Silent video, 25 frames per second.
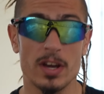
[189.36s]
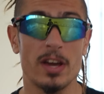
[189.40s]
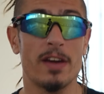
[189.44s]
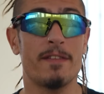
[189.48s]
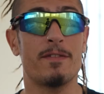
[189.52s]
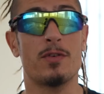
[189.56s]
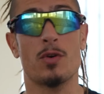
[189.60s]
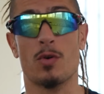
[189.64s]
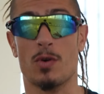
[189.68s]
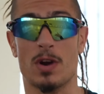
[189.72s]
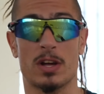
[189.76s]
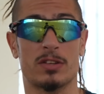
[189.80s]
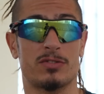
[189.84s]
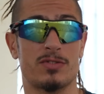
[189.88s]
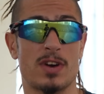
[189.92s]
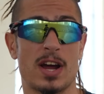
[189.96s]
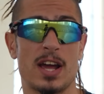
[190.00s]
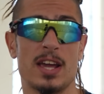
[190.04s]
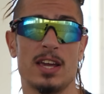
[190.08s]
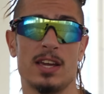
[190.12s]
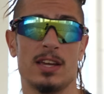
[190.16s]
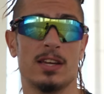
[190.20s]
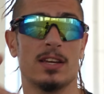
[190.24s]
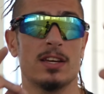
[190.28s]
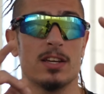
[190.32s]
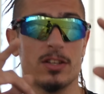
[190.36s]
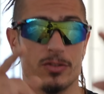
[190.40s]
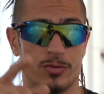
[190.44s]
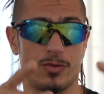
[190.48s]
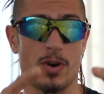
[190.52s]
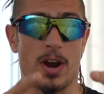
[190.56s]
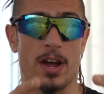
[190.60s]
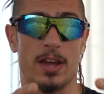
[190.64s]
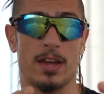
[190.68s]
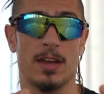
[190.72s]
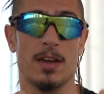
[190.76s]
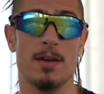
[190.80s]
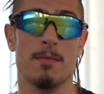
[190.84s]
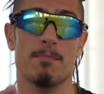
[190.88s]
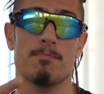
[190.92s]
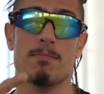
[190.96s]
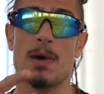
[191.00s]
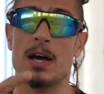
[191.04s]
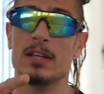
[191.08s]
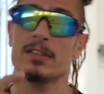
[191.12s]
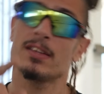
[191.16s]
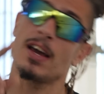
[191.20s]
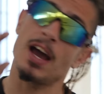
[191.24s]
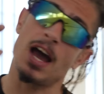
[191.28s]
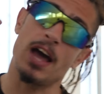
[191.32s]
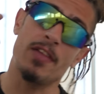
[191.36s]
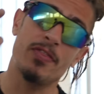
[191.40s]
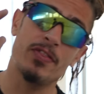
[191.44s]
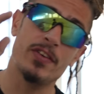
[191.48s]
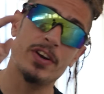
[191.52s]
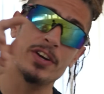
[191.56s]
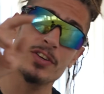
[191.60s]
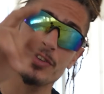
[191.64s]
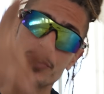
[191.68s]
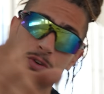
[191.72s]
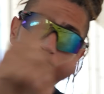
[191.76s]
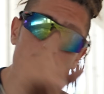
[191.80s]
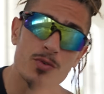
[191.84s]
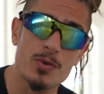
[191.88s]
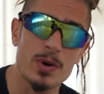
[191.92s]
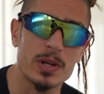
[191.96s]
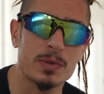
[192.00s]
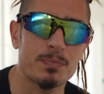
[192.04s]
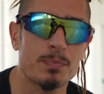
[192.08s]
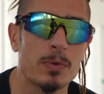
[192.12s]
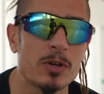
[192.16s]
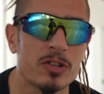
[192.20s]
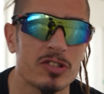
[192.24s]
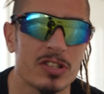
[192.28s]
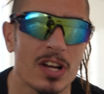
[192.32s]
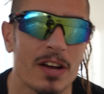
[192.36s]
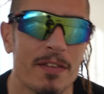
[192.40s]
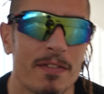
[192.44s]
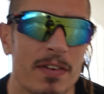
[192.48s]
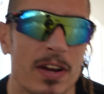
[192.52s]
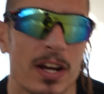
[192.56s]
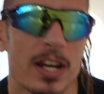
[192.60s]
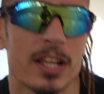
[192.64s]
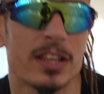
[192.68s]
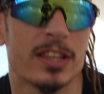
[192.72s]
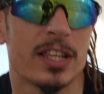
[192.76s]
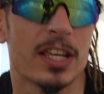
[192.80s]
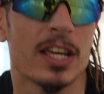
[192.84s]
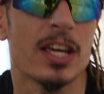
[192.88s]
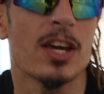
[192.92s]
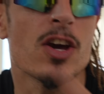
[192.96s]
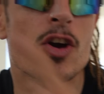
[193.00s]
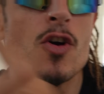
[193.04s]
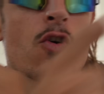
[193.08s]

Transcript: if you wanna try, but under your responsibility.